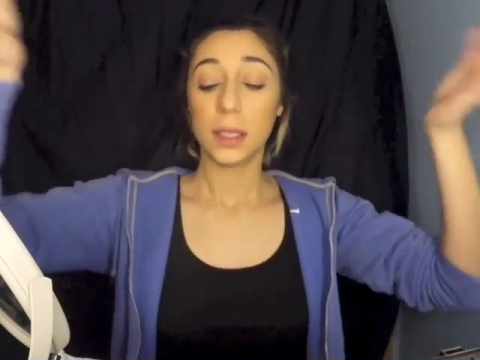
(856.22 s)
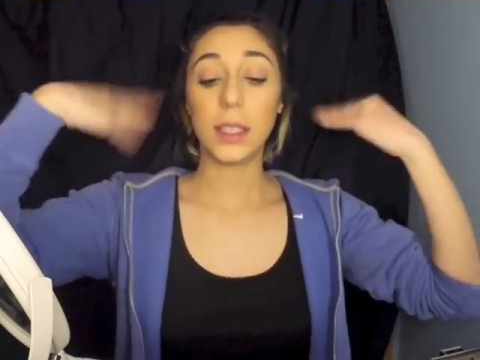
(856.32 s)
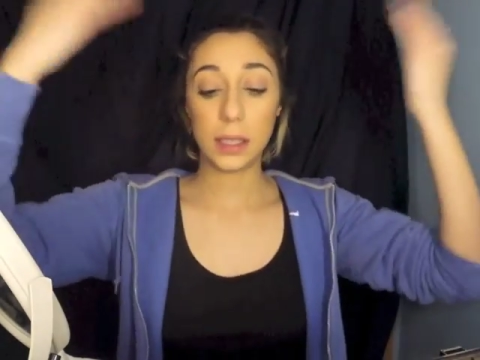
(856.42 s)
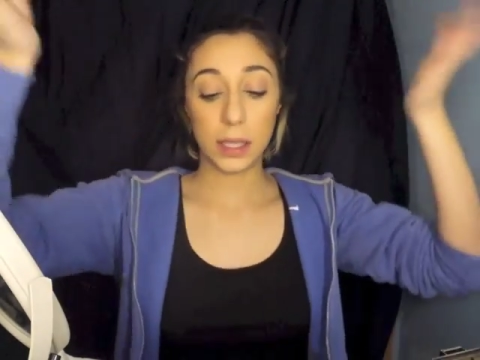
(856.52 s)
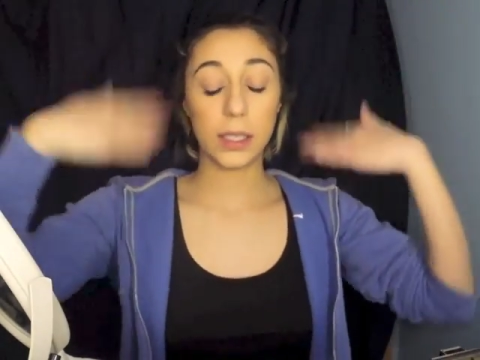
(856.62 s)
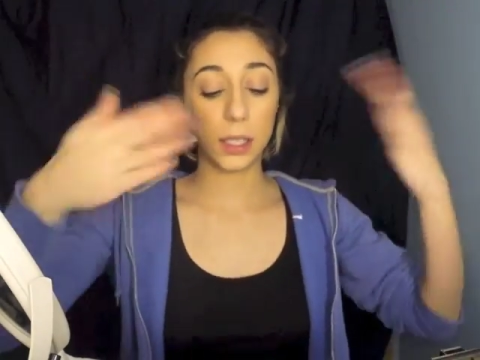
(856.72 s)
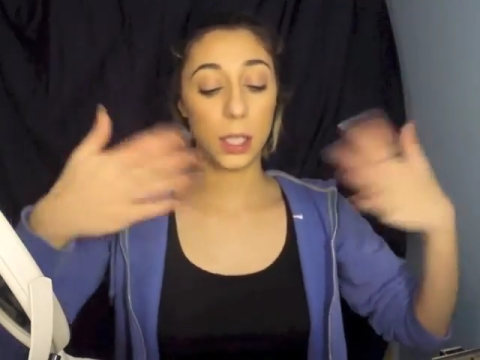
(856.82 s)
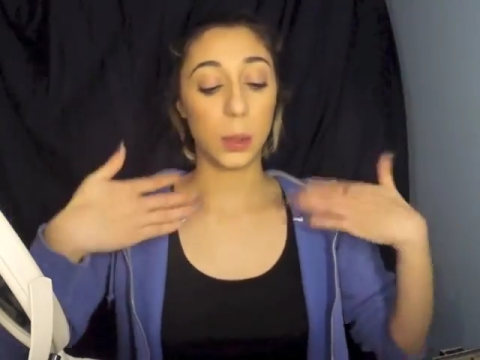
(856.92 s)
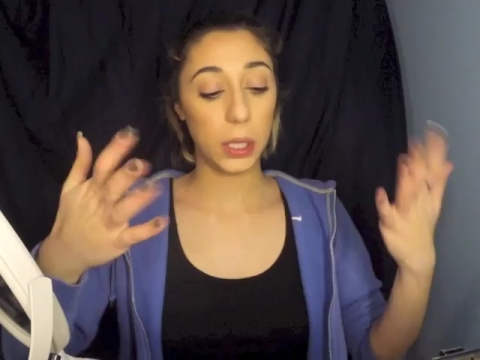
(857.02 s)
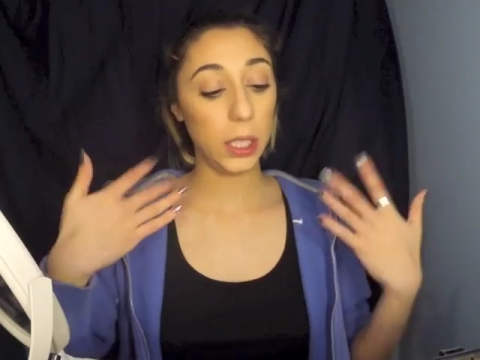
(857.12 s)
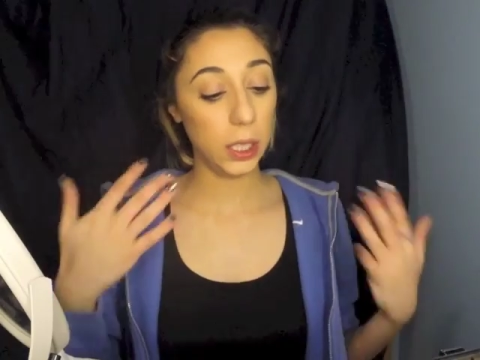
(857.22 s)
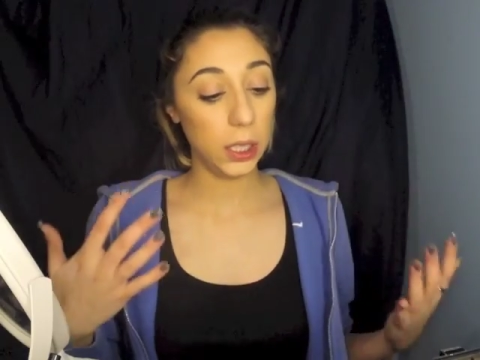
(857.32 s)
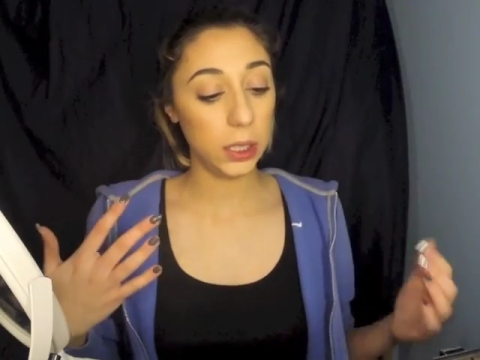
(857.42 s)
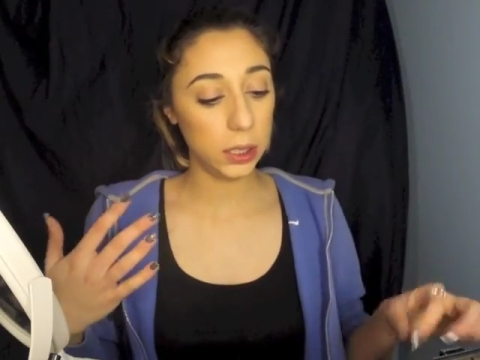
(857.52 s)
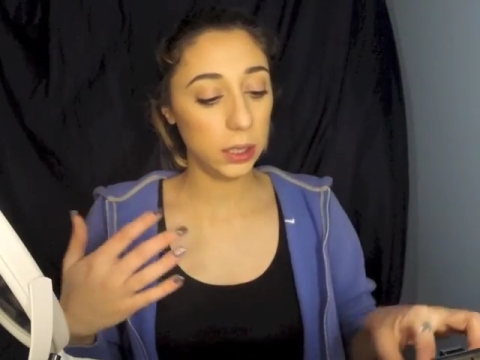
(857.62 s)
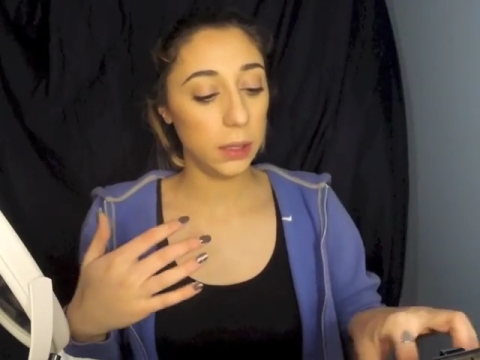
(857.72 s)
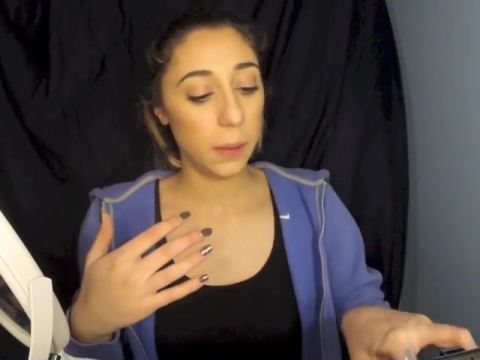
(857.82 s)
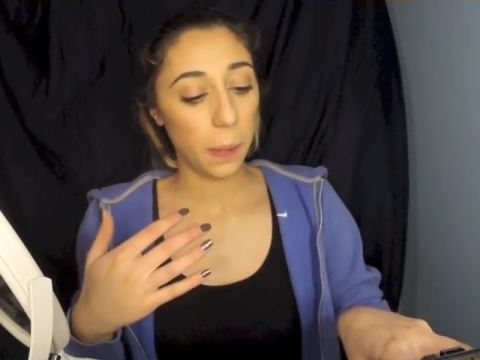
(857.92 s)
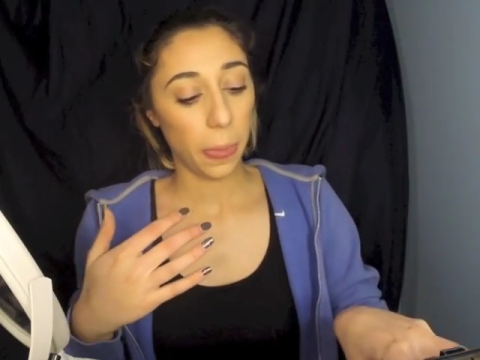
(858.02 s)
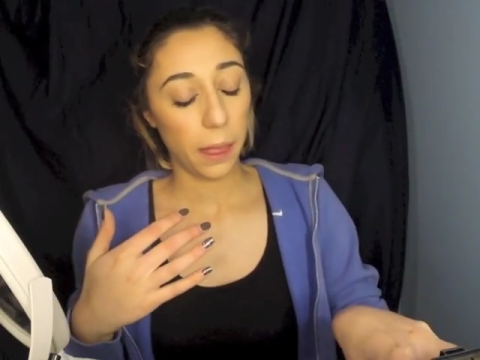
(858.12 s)
let that soak in.
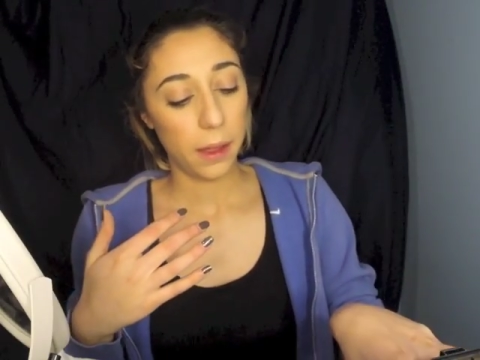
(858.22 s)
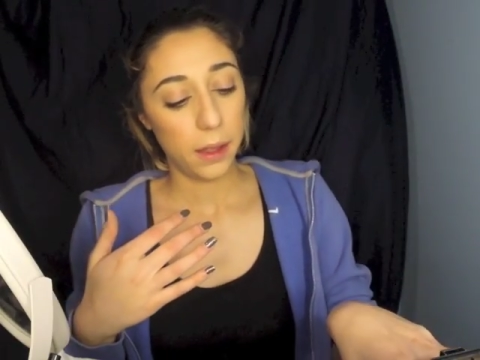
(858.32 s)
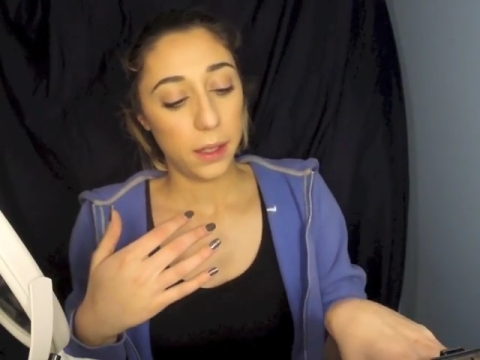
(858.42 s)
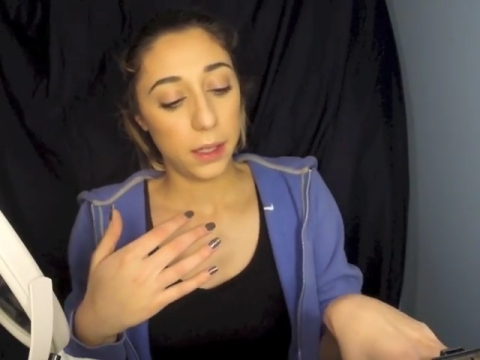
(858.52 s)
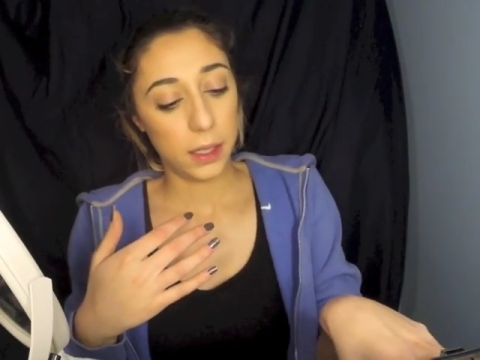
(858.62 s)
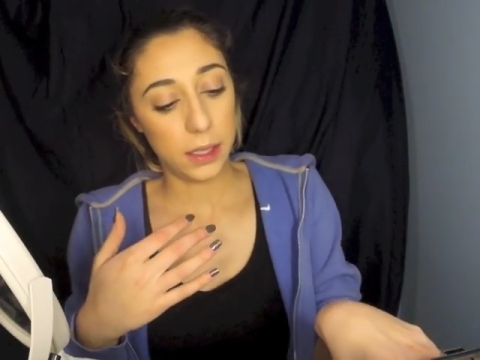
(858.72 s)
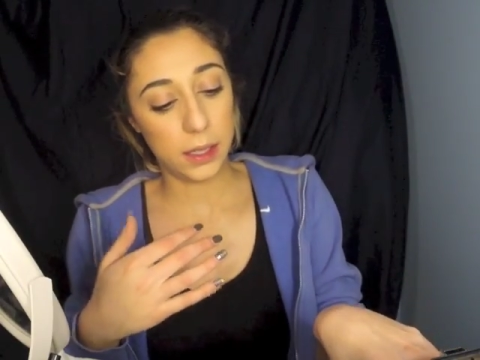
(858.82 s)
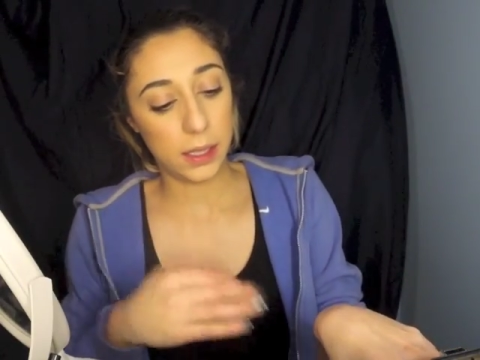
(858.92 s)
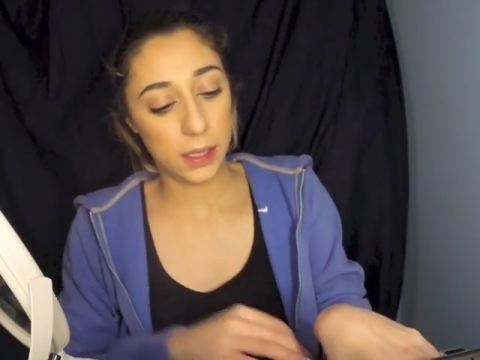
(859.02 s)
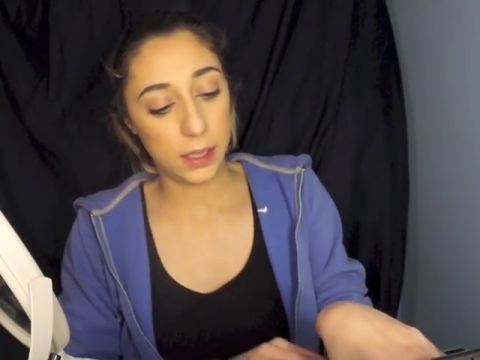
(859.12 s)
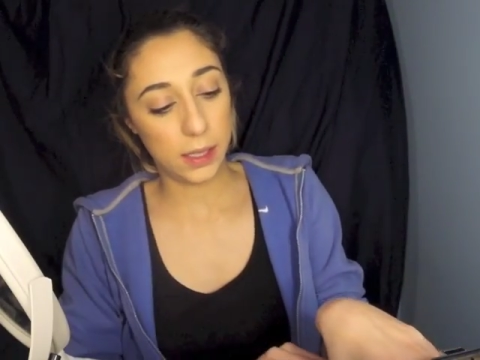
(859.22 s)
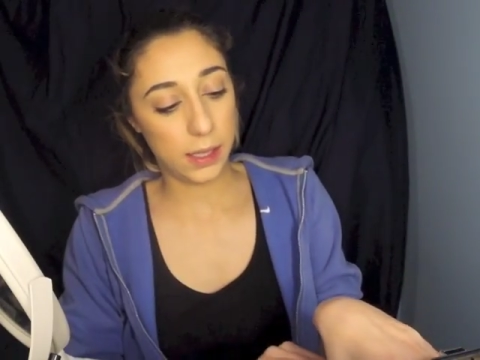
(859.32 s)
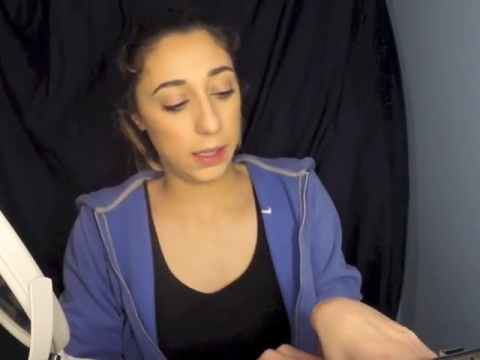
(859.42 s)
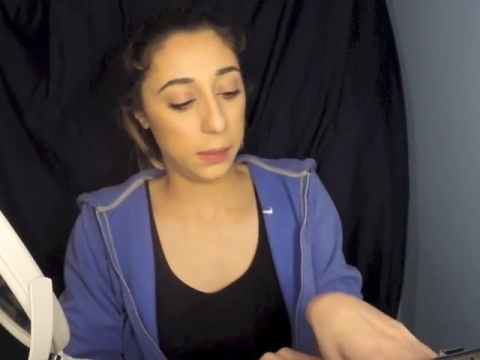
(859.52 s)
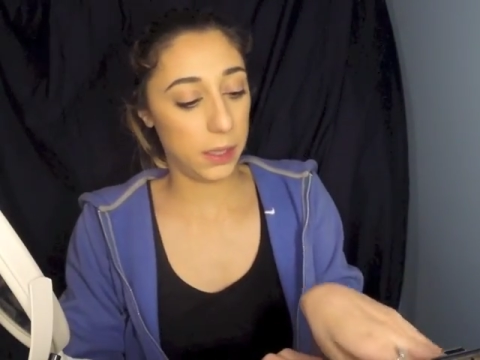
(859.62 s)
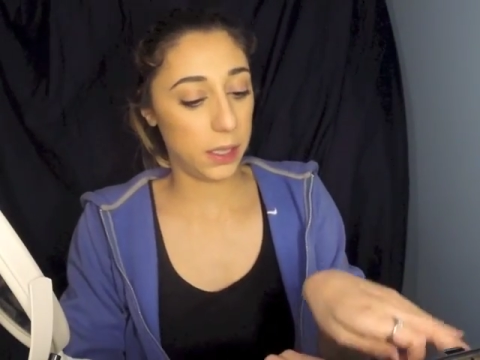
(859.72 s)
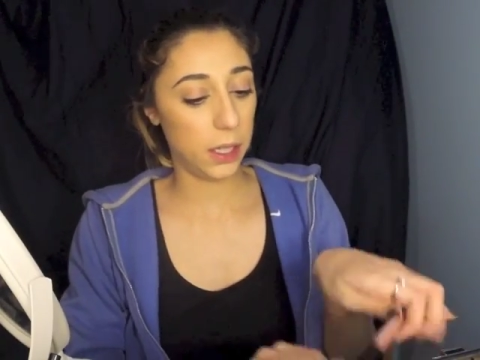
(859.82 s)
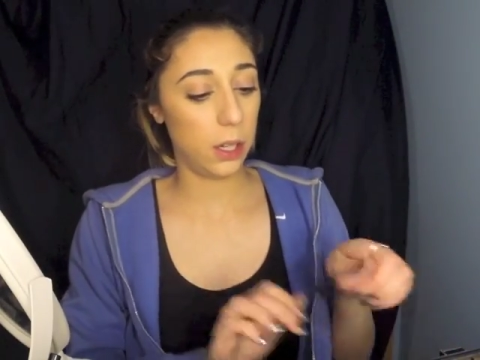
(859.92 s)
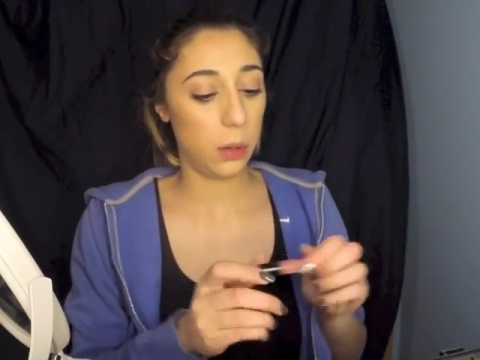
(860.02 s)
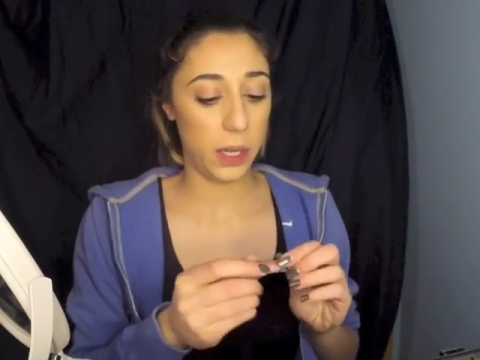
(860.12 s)
And then I'm going
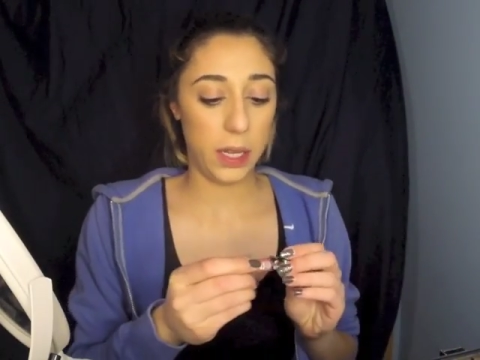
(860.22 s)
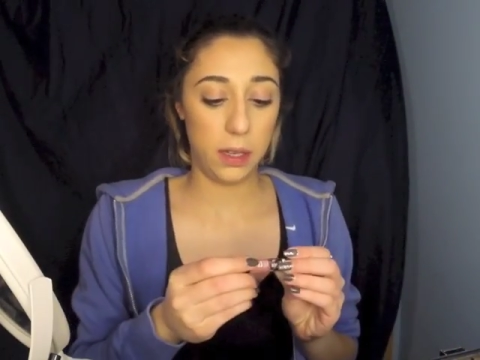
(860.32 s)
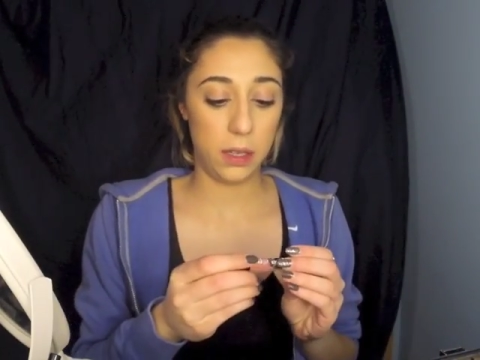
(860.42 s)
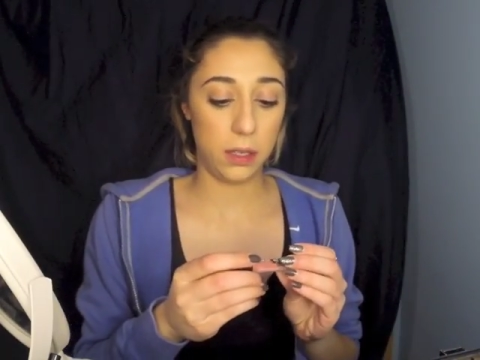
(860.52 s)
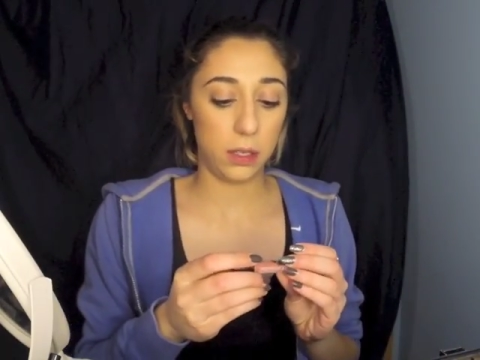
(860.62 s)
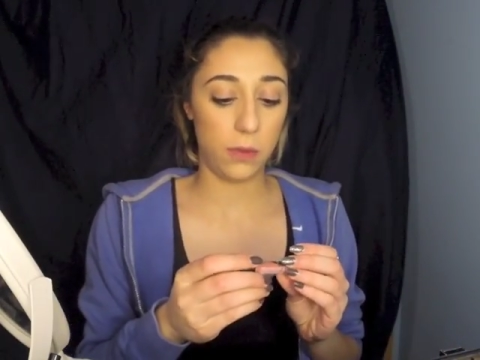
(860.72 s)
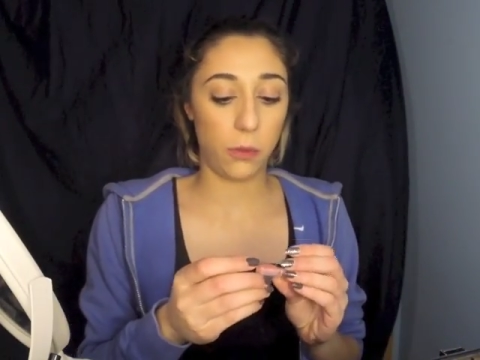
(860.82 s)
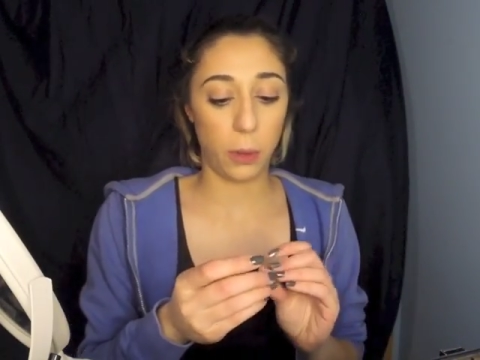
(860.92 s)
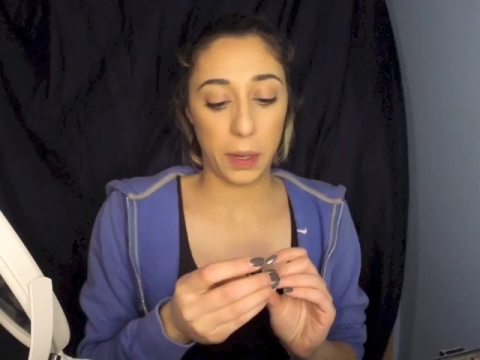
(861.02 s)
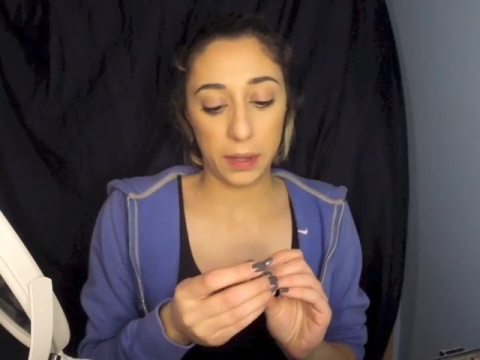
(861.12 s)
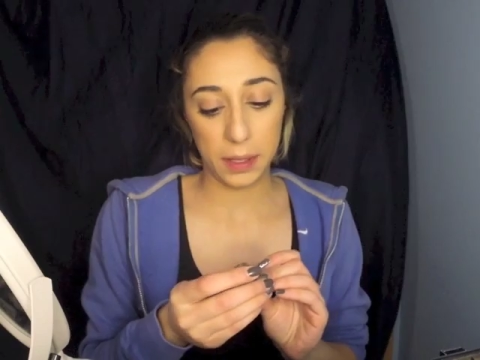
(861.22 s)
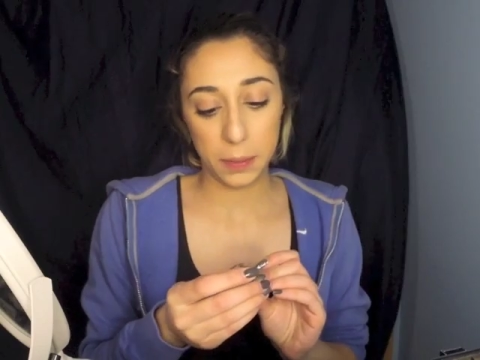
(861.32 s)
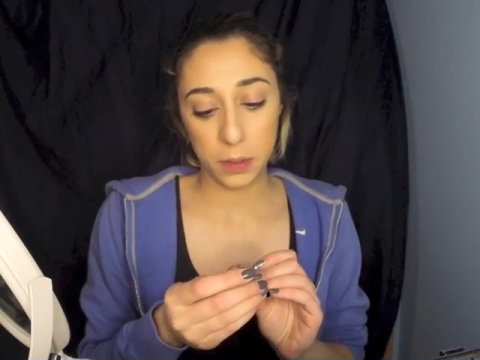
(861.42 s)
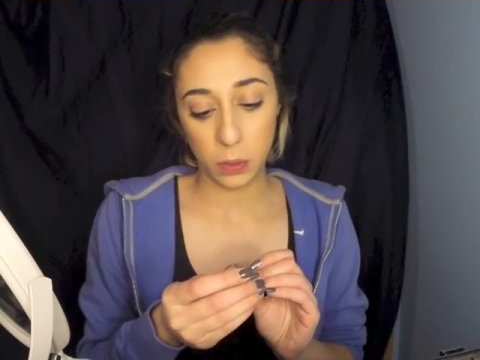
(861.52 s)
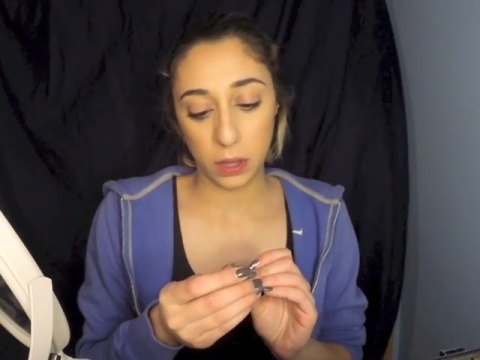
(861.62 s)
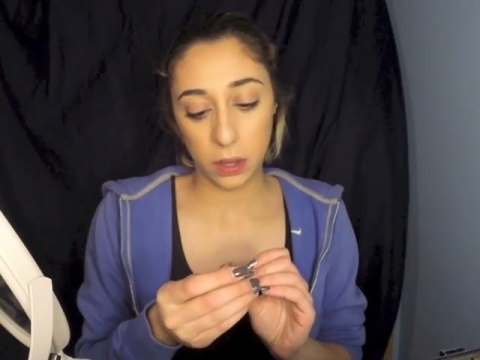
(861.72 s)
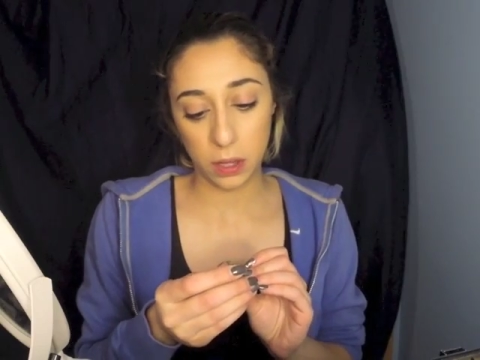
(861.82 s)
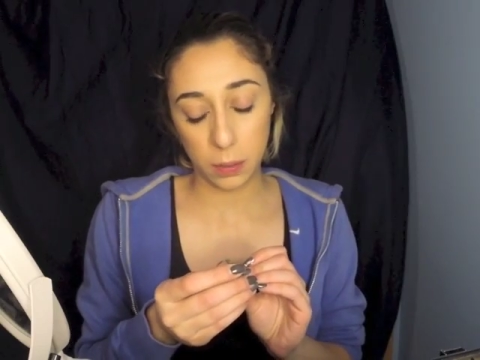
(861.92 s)
to go in for my lips with